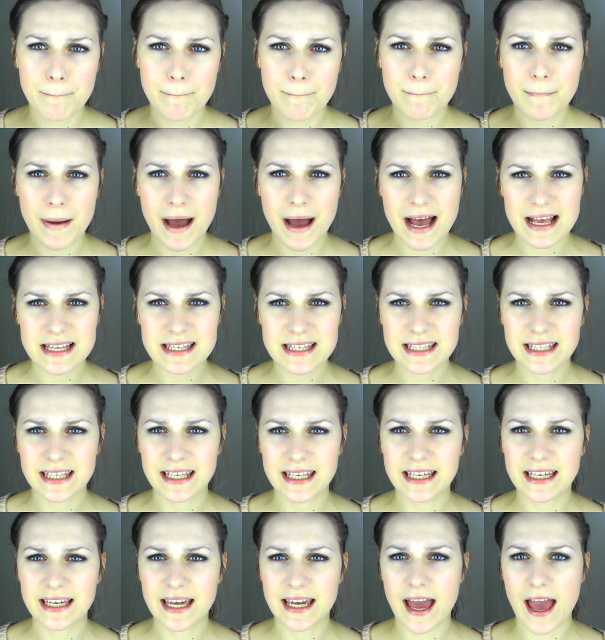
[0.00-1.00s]

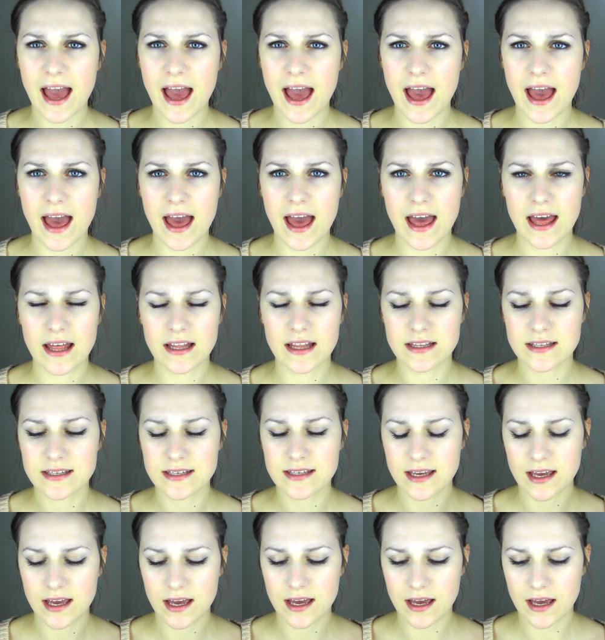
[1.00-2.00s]
masky and
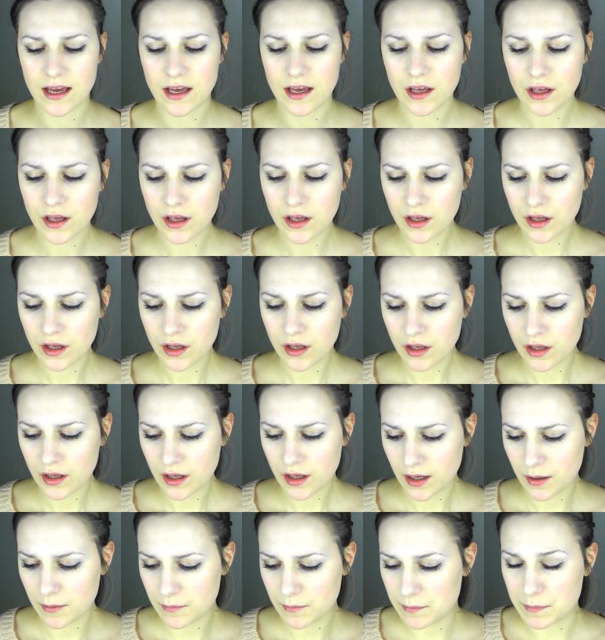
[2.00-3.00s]
a
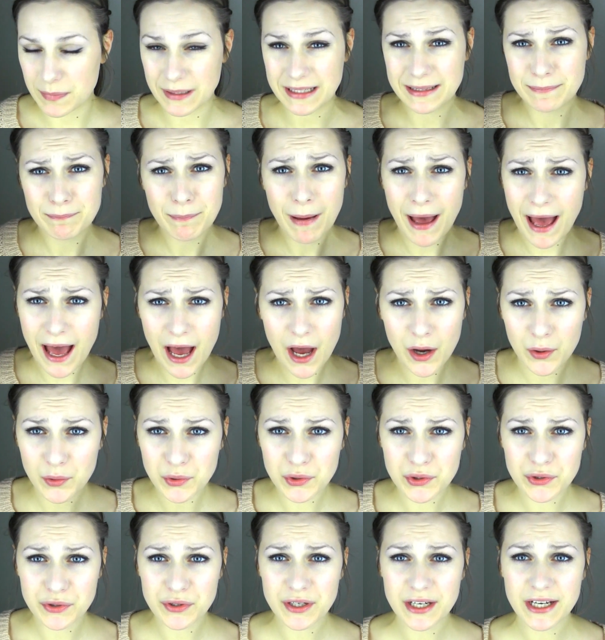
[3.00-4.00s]
bit
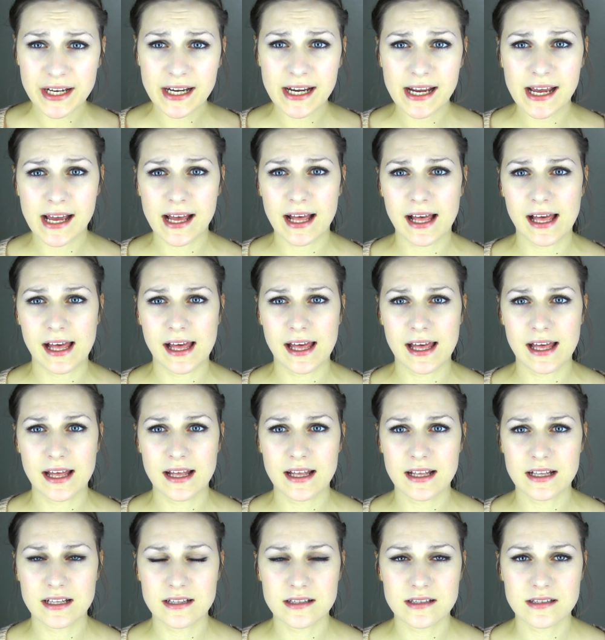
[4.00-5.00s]
powdery,
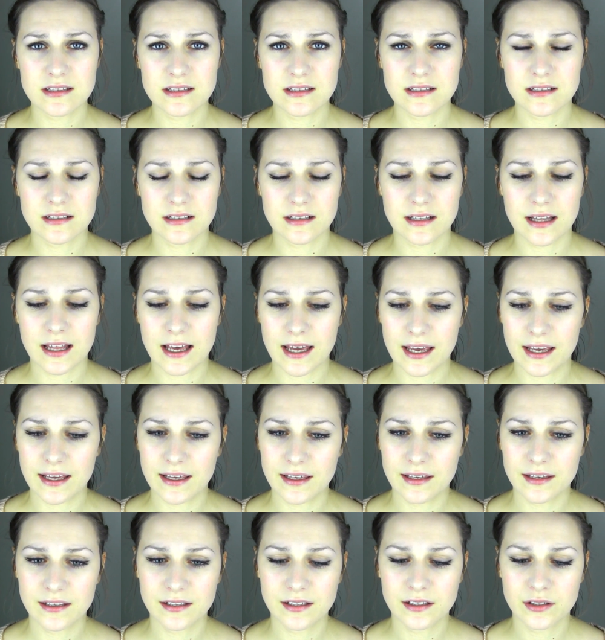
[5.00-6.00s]
and
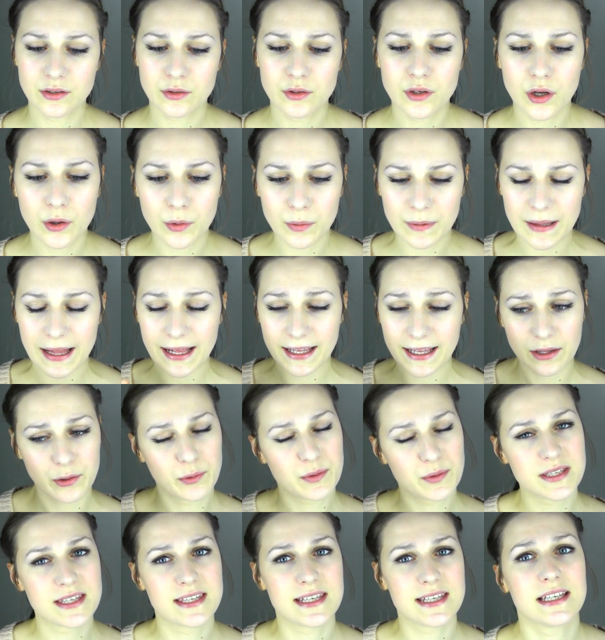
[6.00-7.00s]
like, you know, like you
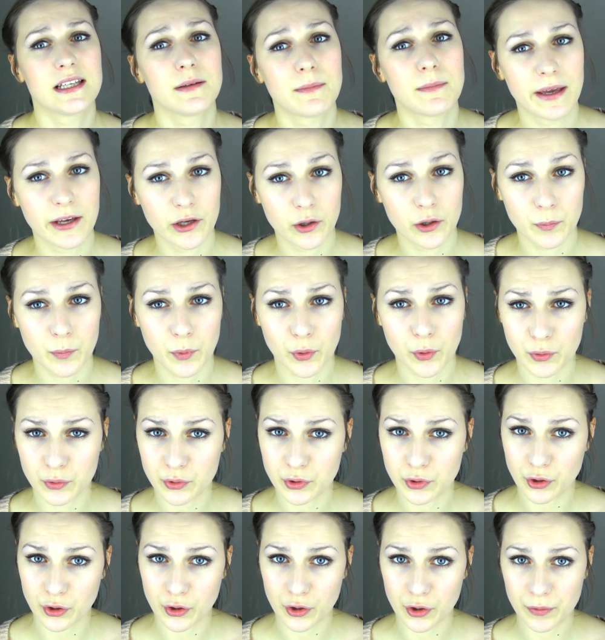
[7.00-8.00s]
can see the makeup
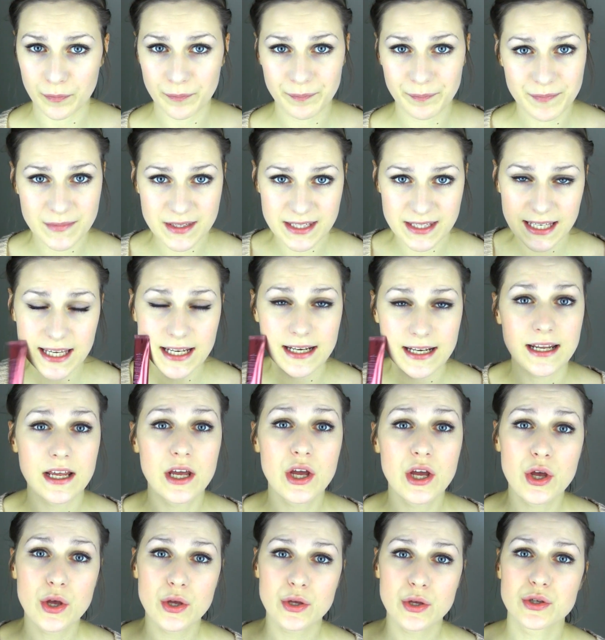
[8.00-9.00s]
on your skin.
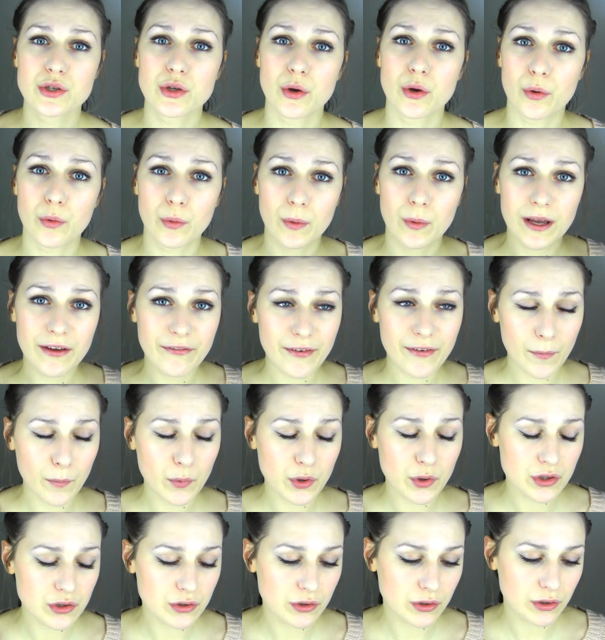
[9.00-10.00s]
So if I'm
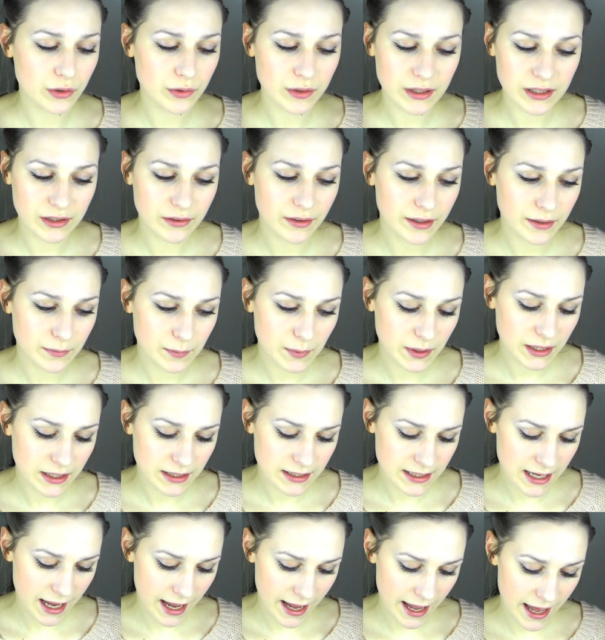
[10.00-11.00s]
going to look really great with
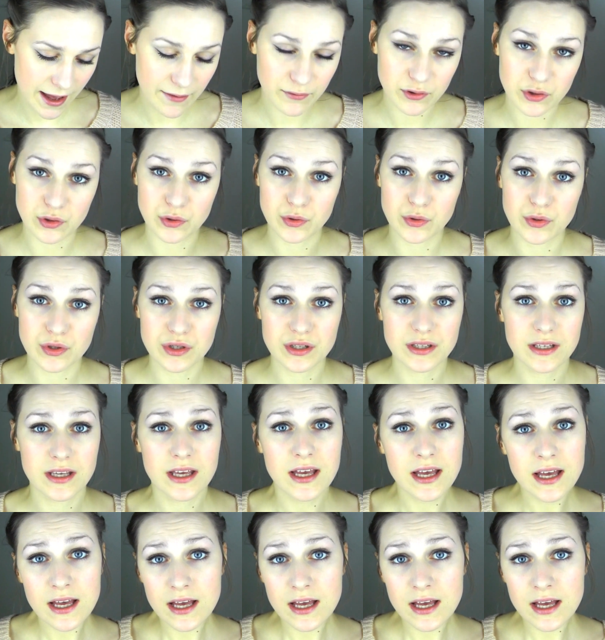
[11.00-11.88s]
it, I have to use